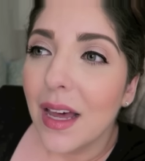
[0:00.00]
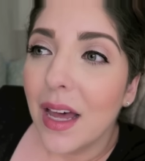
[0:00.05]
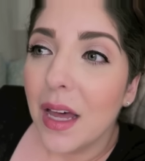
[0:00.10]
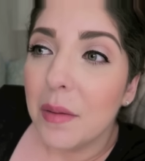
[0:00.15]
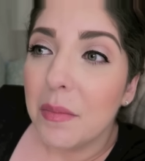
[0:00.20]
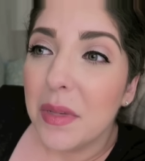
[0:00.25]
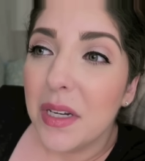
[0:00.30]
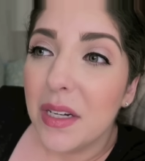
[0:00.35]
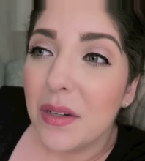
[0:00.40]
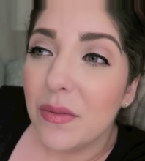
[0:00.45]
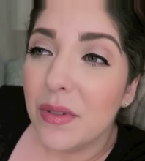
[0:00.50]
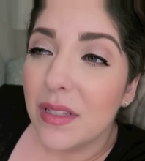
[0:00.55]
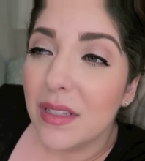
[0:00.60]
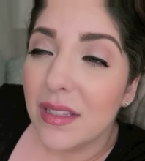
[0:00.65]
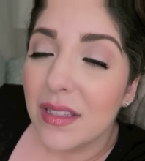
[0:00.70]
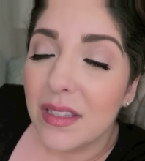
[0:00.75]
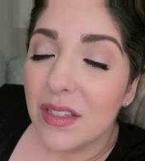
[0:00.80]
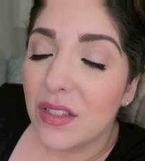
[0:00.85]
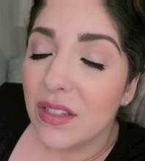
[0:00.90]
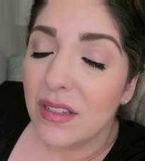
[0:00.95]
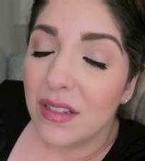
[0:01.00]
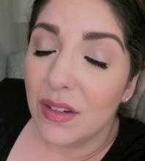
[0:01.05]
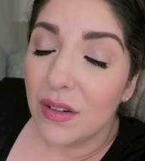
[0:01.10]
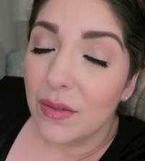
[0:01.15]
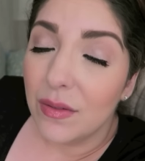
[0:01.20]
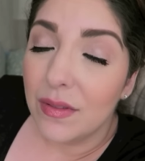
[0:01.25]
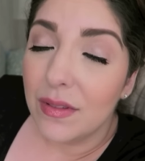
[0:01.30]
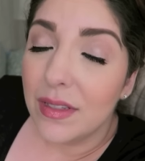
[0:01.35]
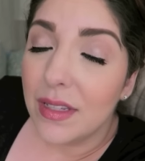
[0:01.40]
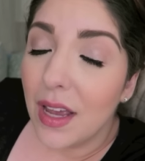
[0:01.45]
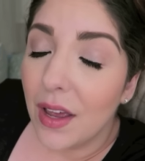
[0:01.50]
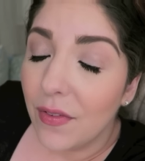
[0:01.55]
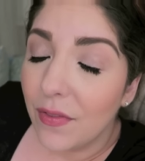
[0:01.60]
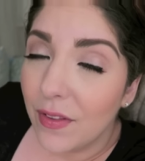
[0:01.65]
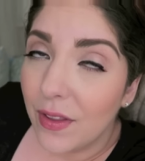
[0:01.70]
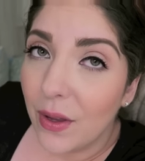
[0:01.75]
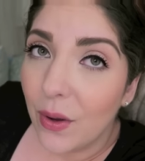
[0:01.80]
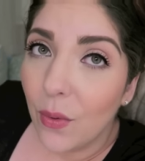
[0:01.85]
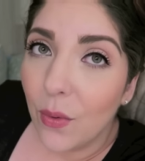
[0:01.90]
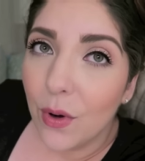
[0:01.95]
Um, but it was
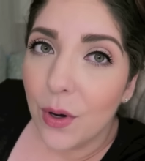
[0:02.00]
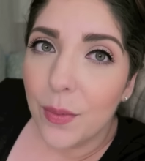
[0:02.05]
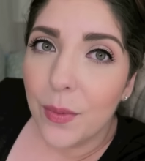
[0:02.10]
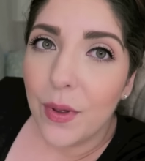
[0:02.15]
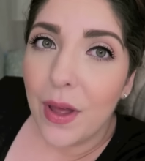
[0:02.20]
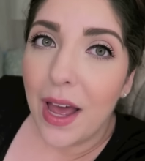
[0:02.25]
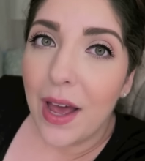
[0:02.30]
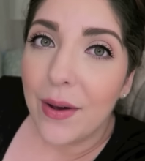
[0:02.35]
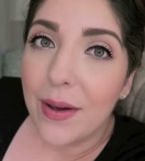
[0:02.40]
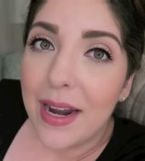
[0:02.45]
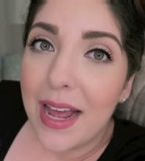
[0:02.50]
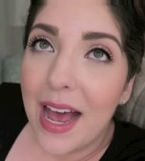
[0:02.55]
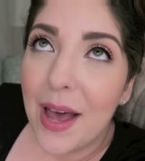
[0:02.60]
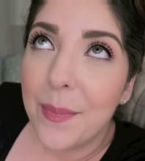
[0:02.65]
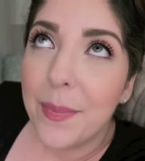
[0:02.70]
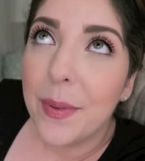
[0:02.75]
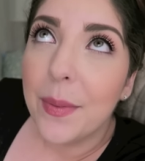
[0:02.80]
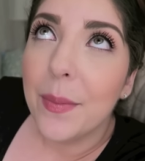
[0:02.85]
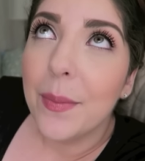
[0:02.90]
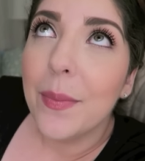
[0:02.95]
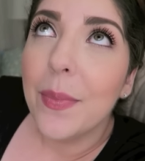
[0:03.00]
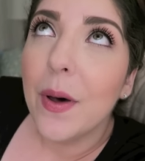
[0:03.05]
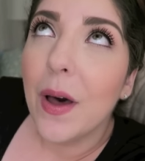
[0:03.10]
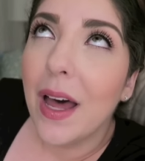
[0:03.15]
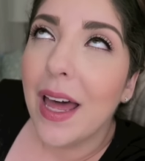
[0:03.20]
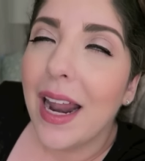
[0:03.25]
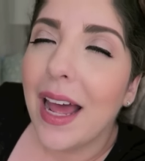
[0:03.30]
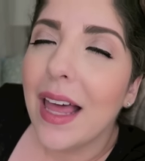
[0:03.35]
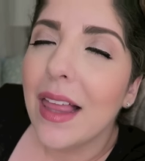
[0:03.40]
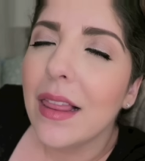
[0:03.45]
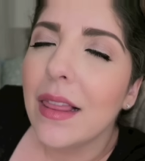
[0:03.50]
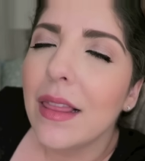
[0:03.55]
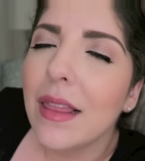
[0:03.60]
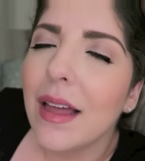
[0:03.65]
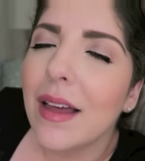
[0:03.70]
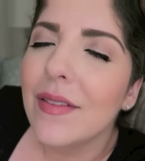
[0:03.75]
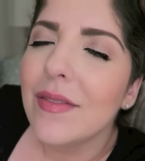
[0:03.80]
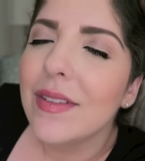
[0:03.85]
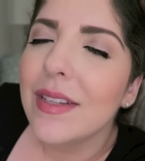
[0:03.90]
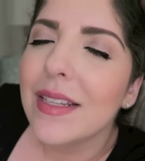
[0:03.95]
definitely horrible how it happened. But I
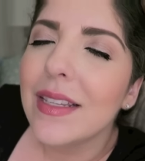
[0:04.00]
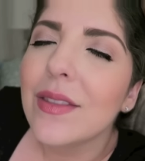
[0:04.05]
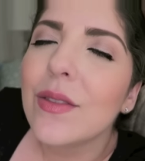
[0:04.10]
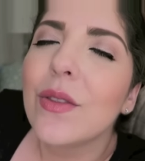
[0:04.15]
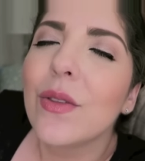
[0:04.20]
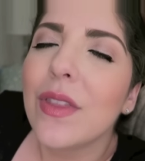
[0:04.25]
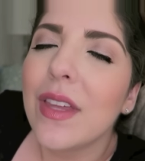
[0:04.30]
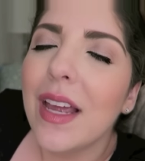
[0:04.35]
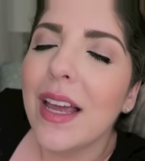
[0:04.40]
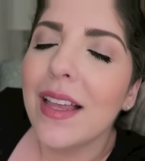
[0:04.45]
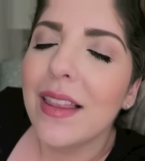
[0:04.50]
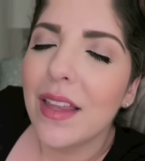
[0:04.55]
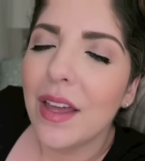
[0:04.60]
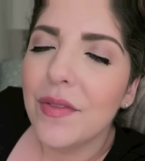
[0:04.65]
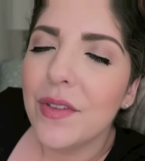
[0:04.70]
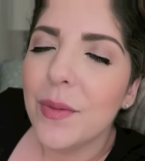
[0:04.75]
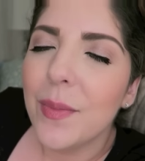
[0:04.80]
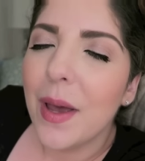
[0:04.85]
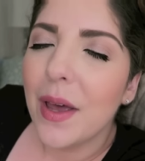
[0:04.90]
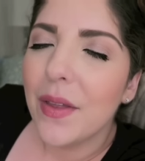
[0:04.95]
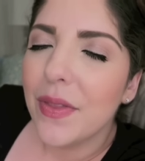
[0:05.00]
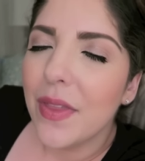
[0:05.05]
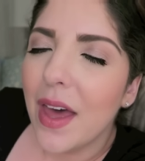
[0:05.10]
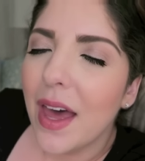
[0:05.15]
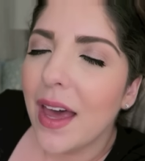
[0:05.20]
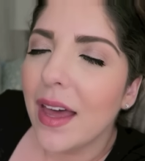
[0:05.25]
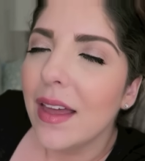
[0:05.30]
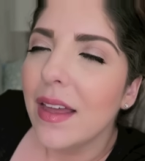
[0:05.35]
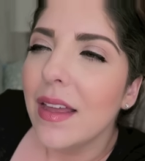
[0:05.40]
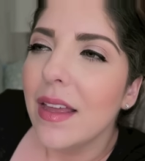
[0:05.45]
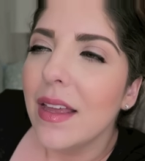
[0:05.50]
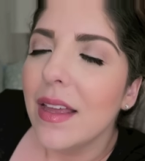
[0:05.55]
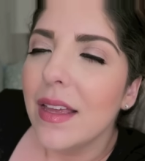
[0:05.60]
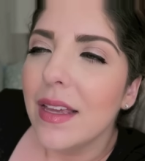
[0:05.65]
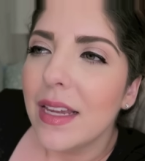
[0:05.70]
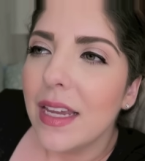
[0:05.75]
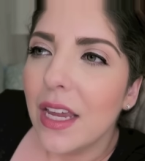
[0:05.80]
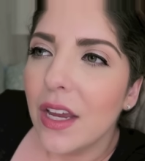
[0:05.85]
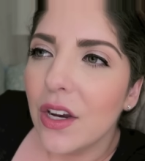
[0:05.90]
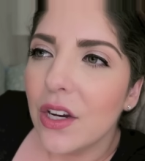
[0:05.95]
loved, the thing I loved about that
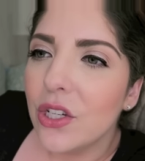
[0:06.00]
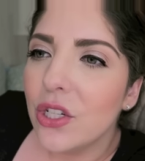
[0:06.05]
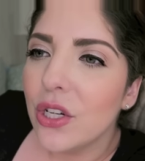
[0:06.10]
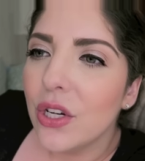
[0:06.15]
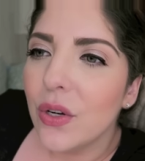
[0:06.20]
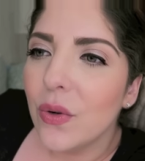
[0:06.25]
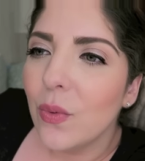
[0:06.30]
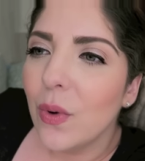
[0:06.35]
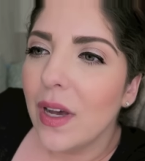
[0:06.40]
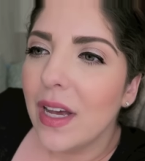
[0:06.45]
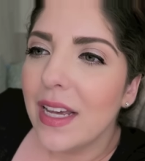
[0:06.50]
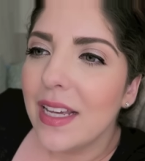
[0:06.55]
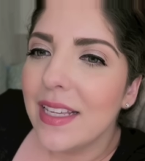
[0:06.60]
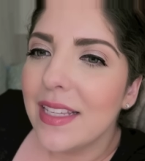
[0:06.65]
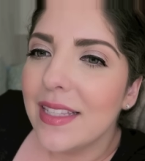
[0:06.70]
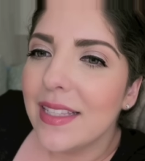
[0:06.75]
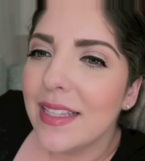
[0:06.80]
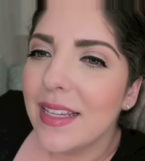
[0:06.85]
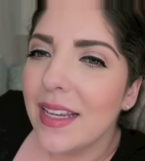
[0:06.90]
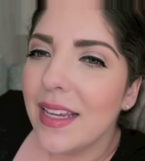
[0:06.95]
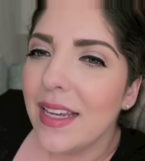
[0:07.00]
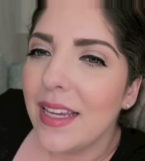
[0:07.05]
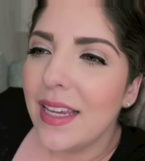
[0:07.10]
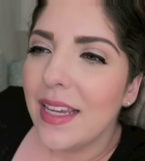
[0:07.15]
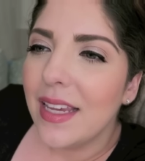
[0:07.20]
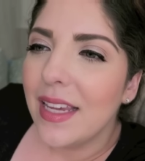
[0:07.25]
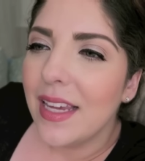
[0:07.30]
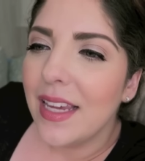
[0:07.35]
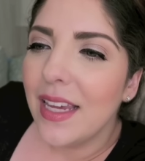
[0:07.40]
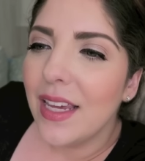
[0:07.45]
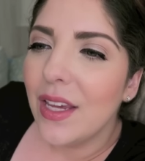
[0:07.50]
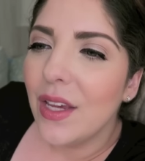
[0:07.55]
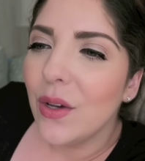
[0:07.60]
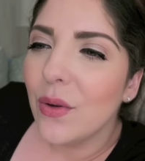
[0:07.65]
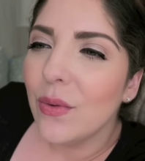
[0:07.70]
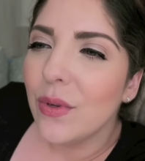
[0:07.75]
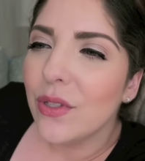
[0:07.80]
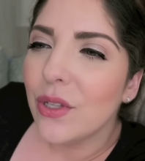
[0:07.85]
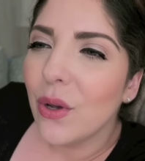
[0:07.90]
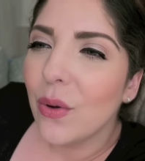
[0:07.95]
character was
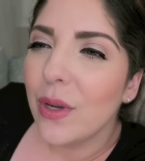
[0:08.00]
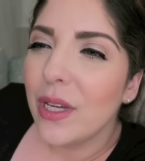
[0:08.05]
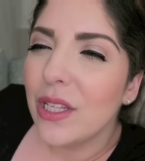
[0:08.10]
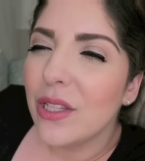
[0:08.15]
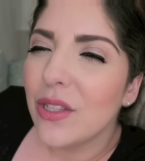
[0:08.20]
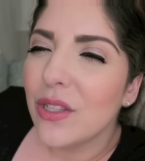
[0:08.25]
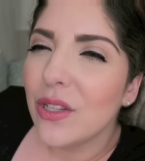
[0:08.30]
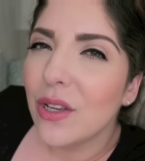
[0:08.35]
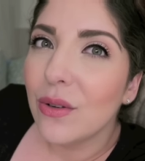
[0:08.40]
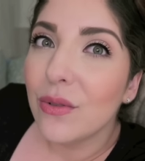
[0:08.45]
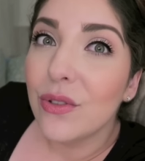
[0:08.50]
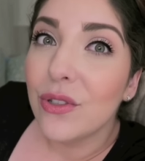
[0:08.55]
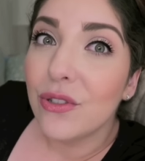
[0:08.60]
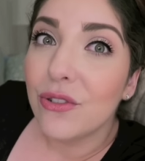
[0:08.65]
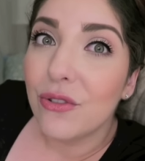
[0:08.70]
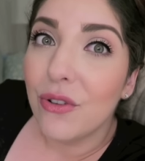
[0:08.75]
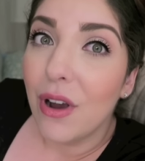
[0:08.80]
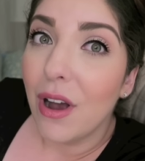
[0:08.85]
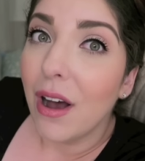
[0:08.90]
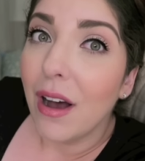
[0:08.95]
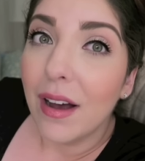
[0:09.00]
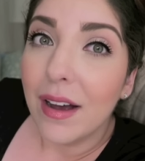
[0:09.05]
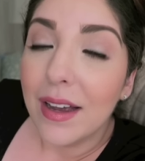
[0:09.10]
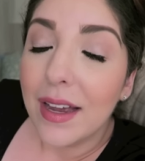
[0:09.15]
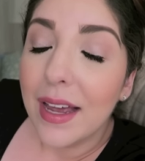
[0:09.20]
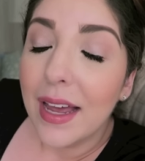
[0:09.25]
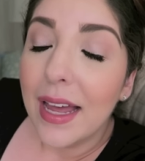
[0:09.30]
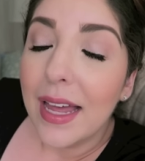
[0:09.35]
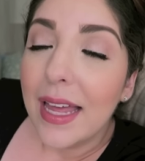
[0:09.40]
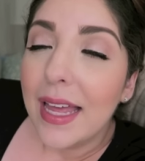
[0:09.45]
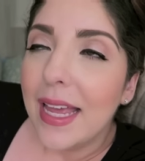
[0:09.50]
he was always so strong.